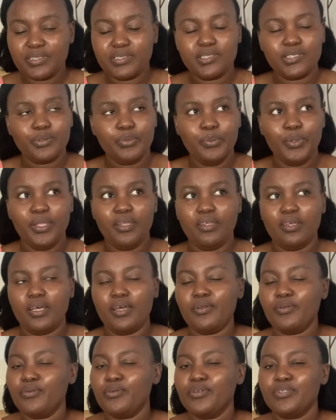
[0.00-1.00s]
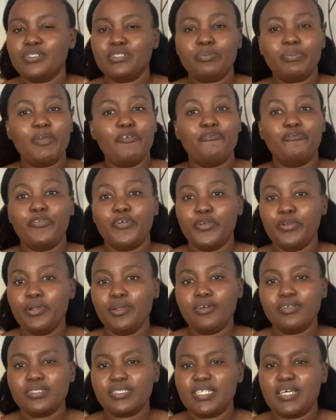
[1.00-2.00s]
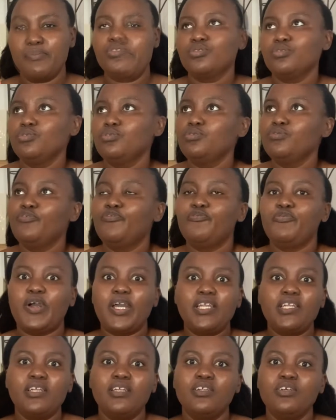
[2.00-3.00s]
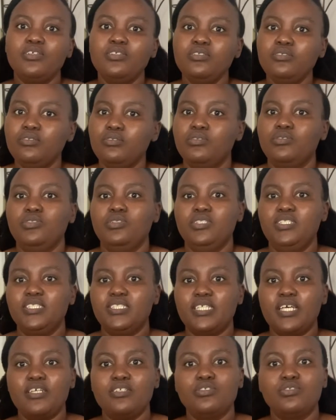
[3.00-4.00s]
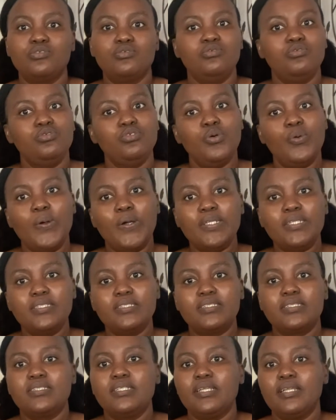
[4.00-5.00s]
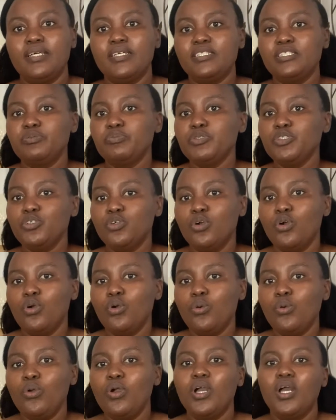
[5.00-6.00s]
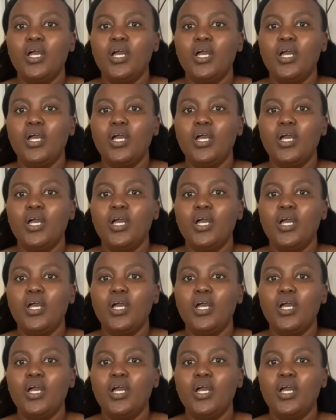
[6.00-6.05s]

It took me a very long time to finally decide to, you know what, let me go